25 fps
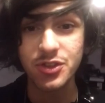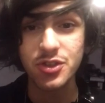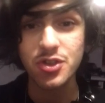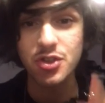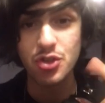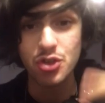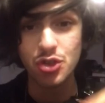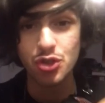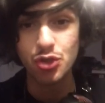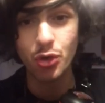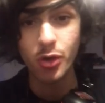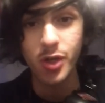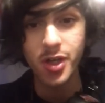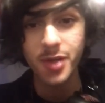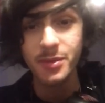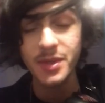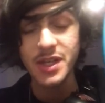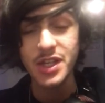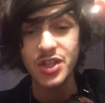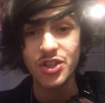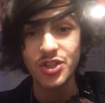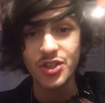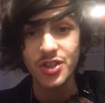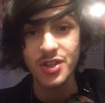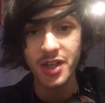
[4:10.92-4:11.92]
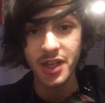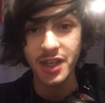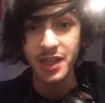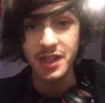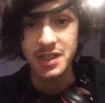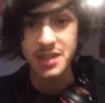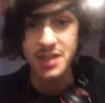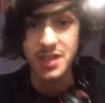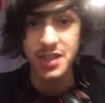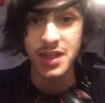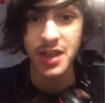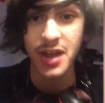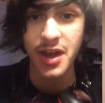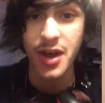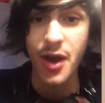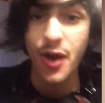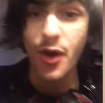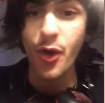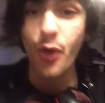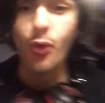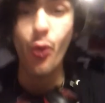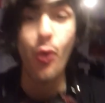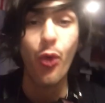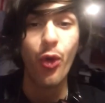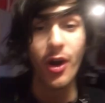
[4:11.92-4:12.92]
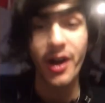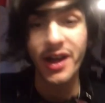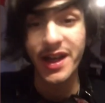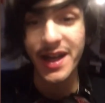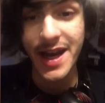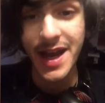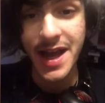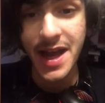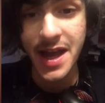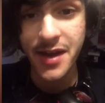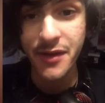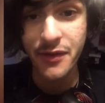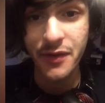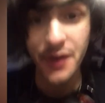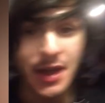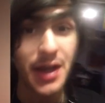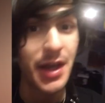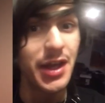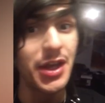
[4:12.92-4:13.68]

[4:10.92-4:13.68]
to join me tonight. We're gonna have